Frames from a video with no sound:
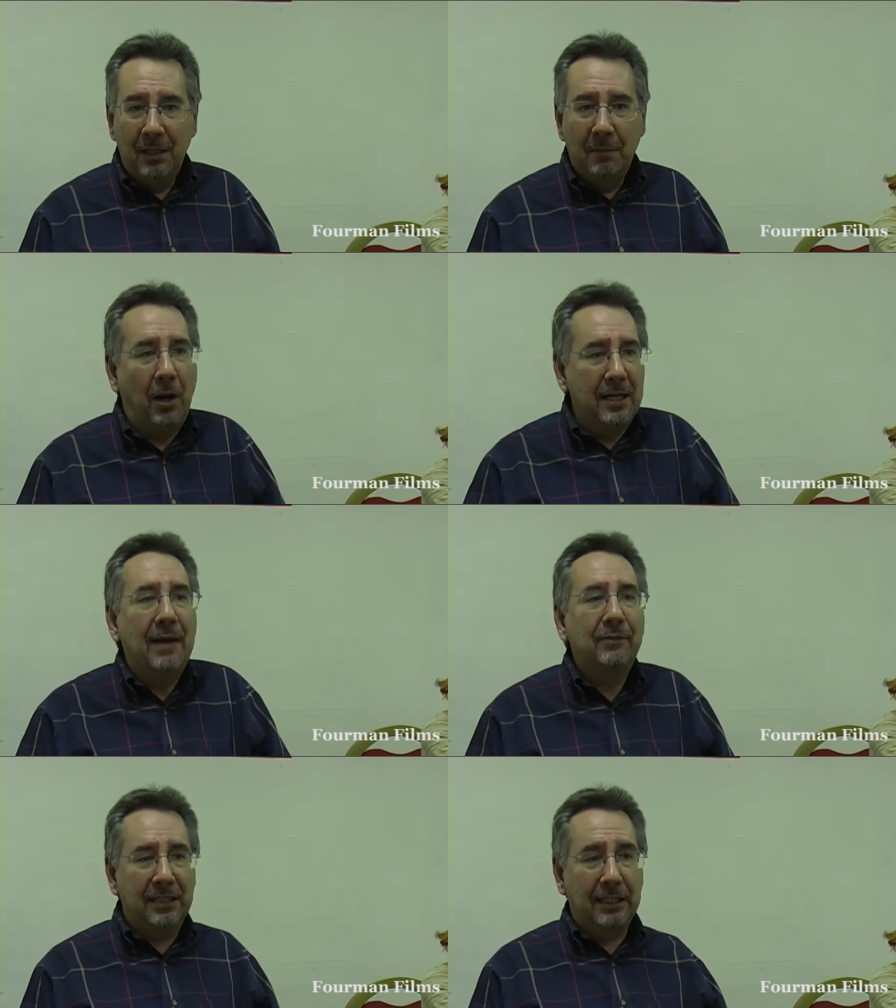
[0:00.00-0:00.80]
But I
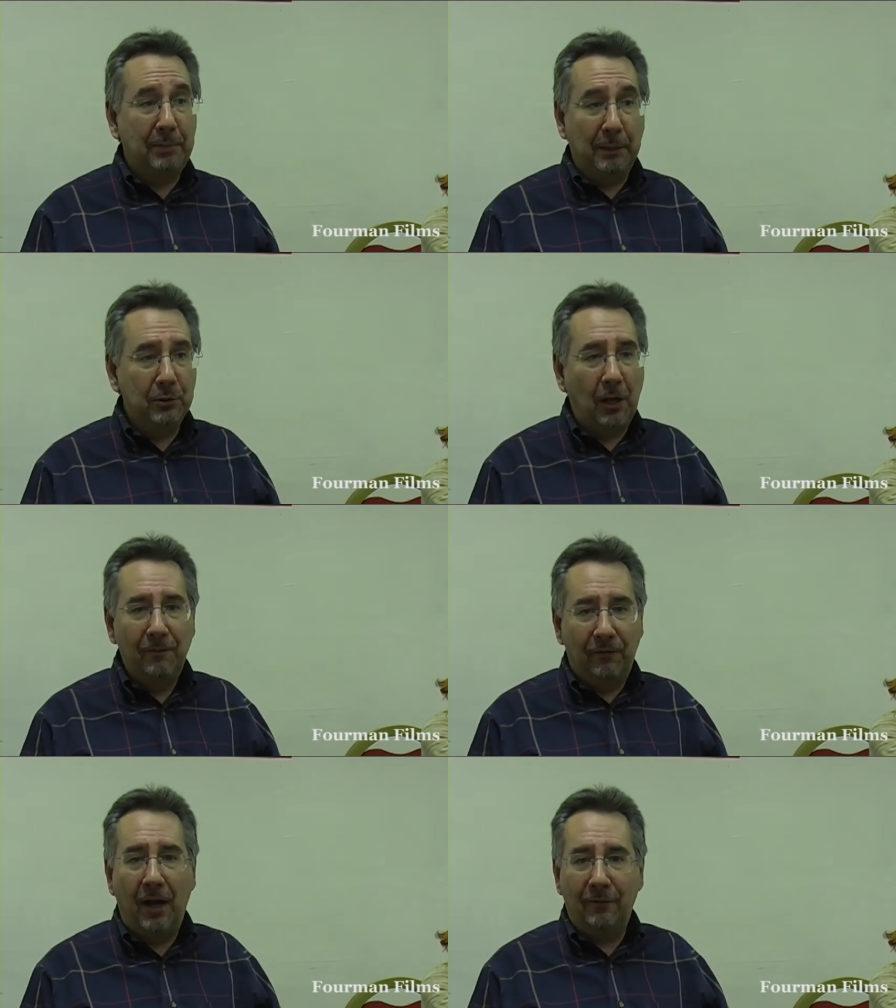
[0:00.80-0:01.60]
never say to people,
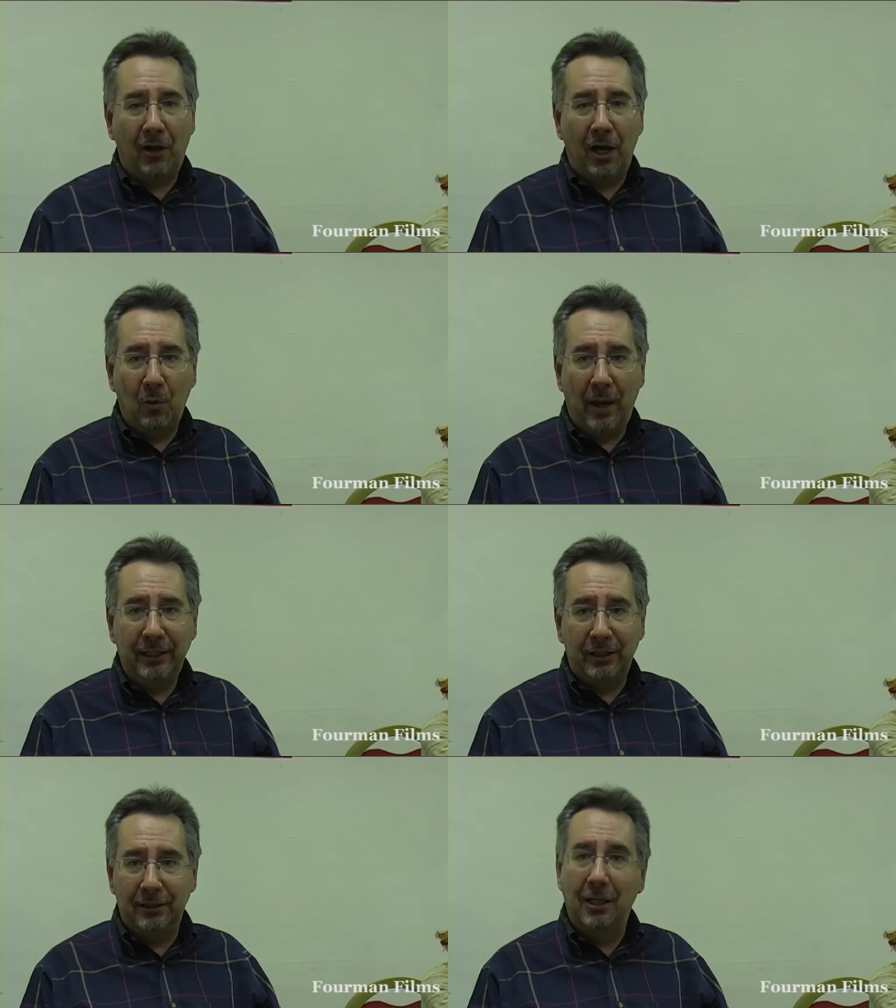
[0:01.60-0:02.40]
don't fight for higher wages.